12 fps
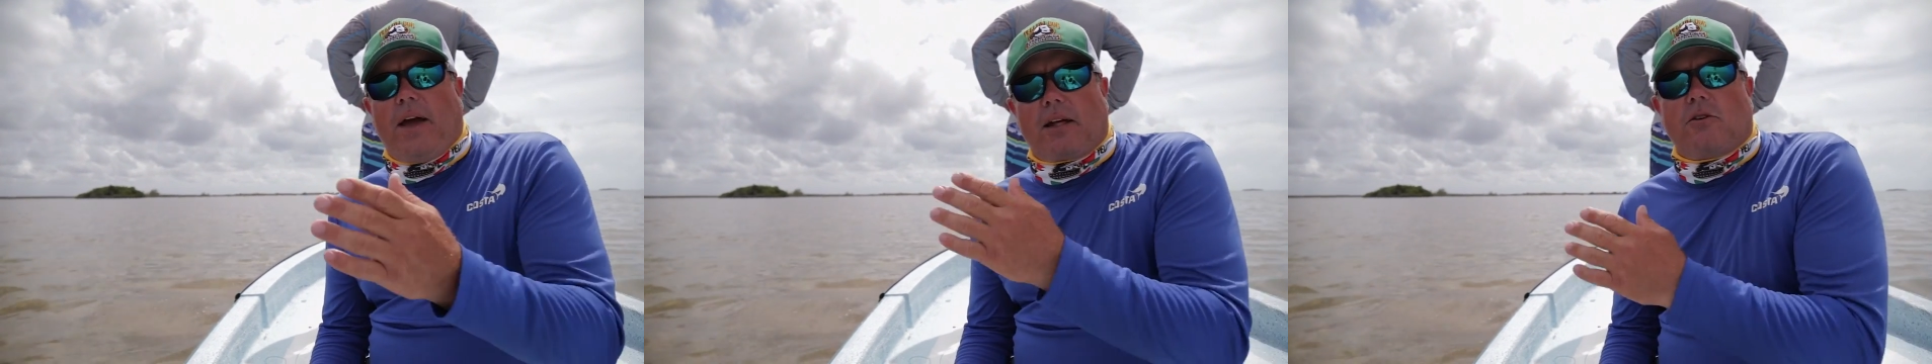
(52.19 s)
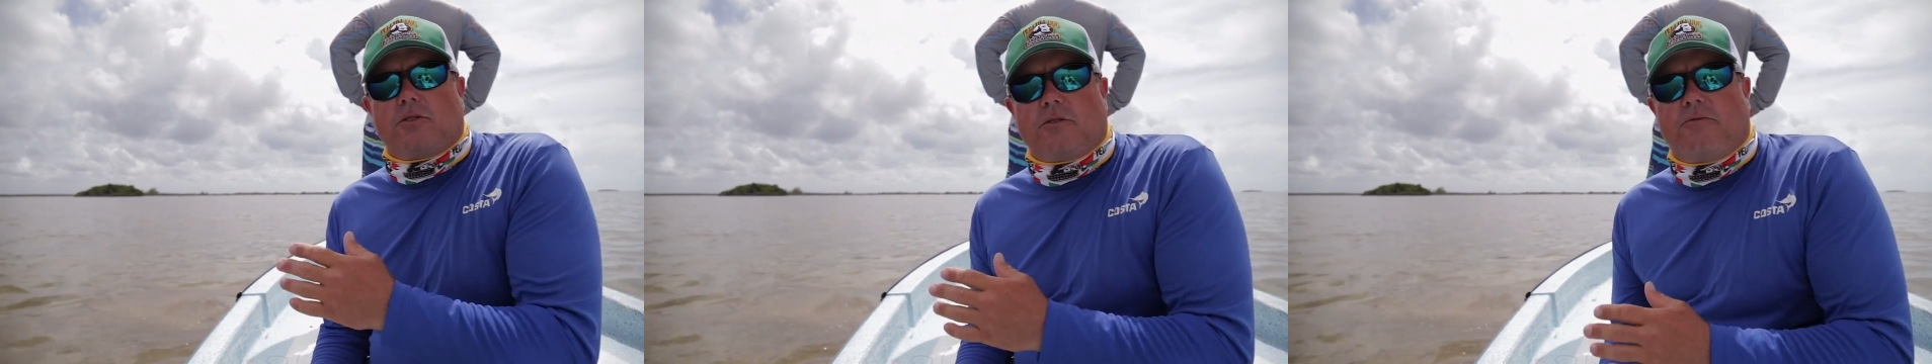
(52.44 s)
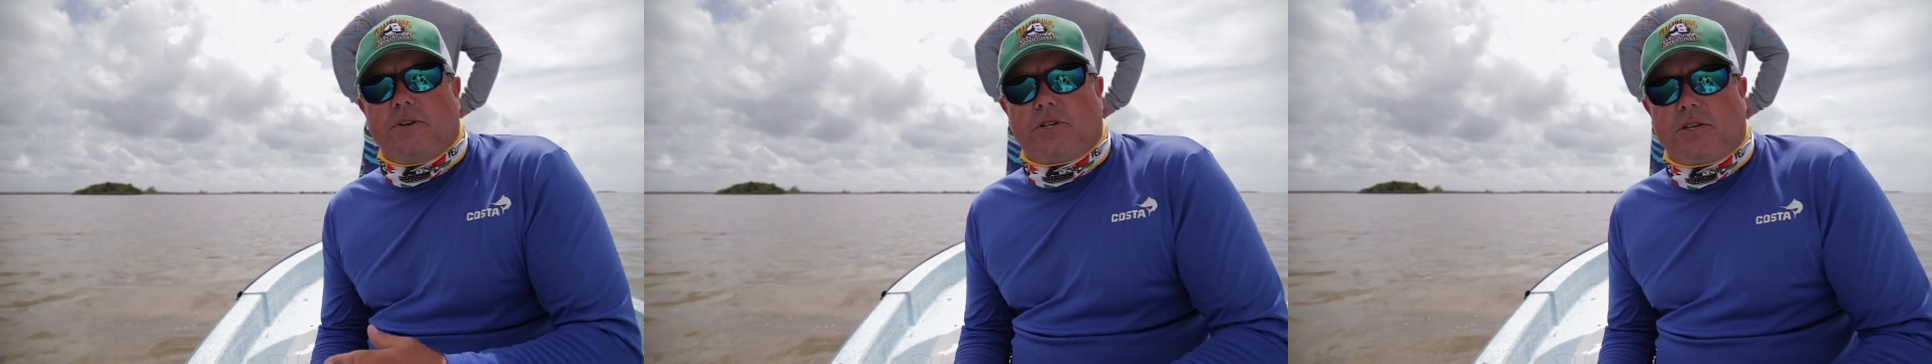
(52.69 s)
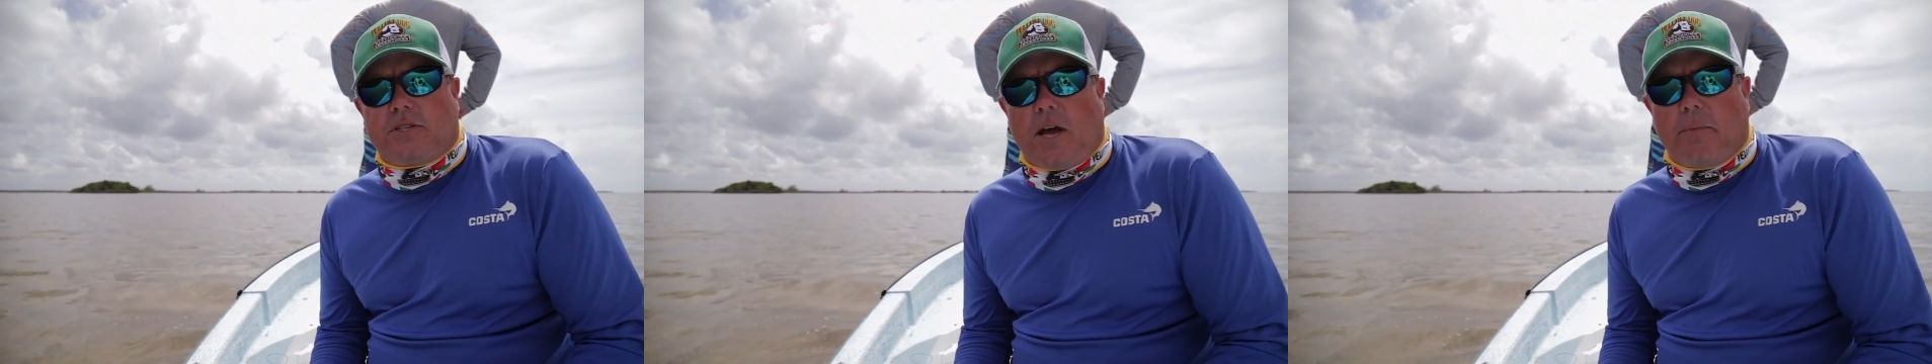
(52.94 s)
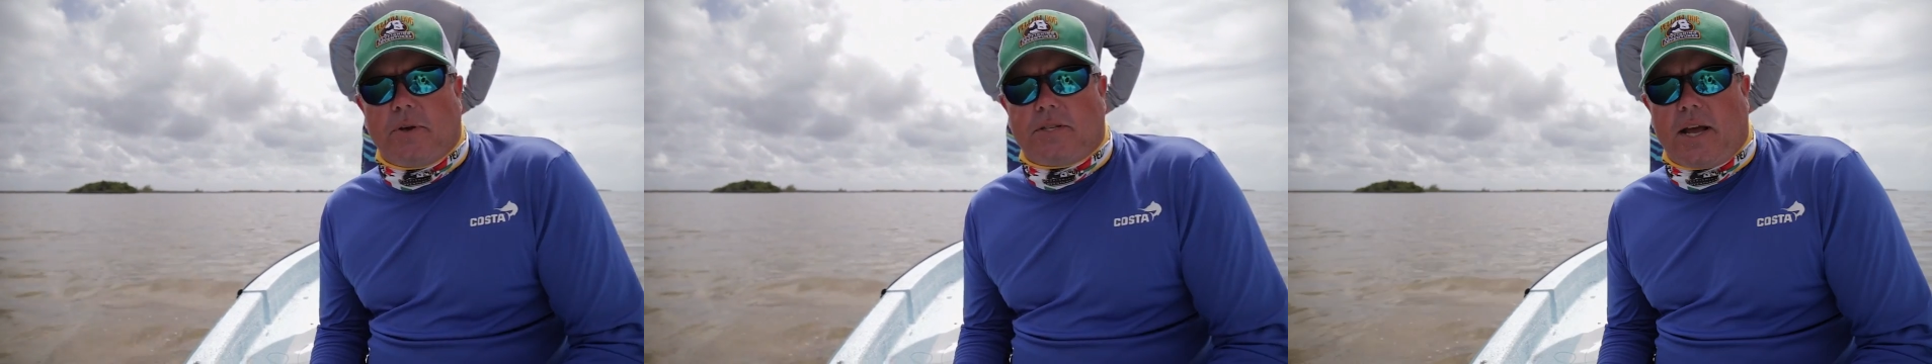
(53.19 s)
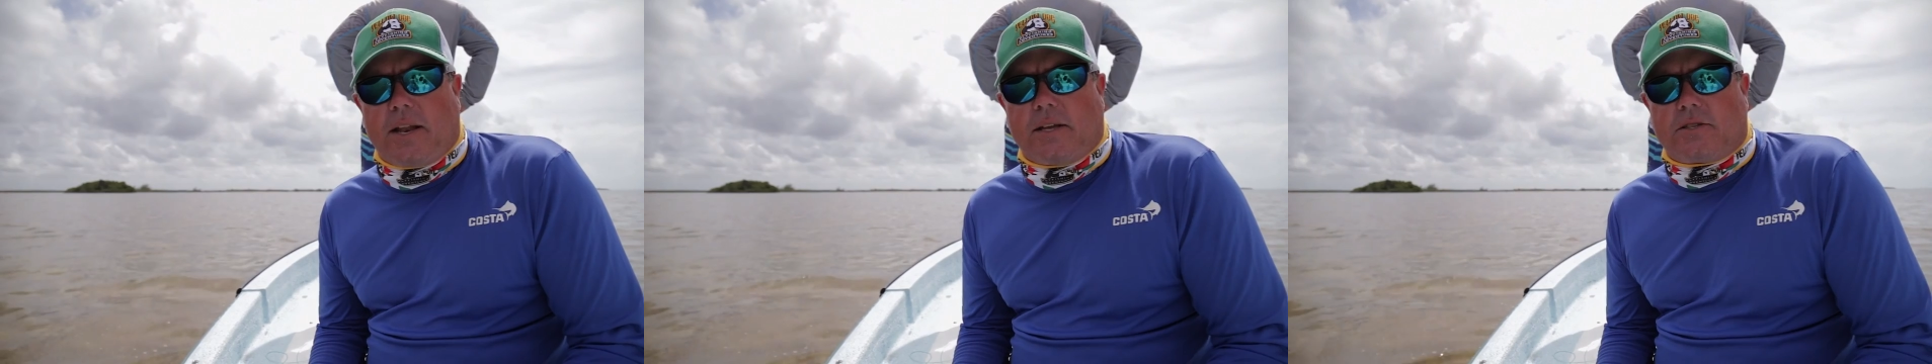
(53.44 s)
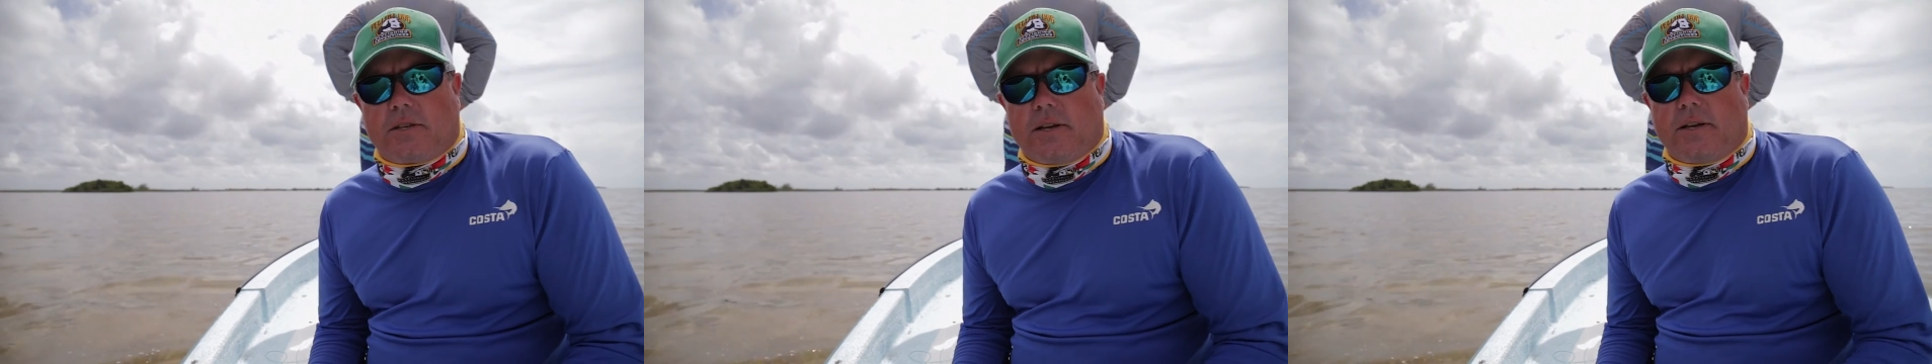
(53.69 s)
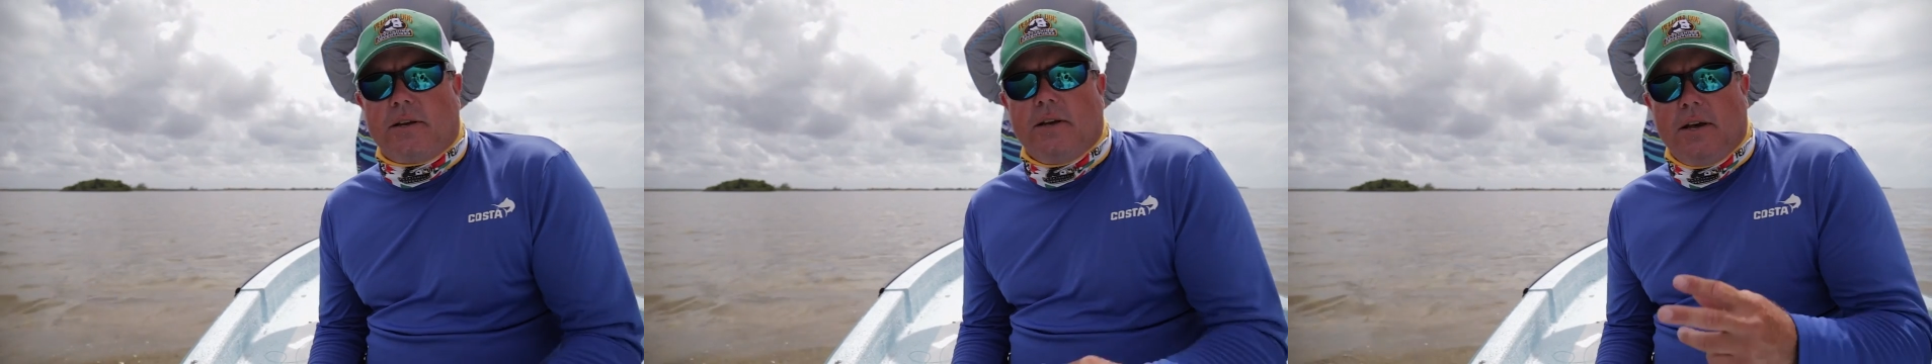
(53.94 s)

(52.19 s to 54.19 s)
anglers are fishing simultaneously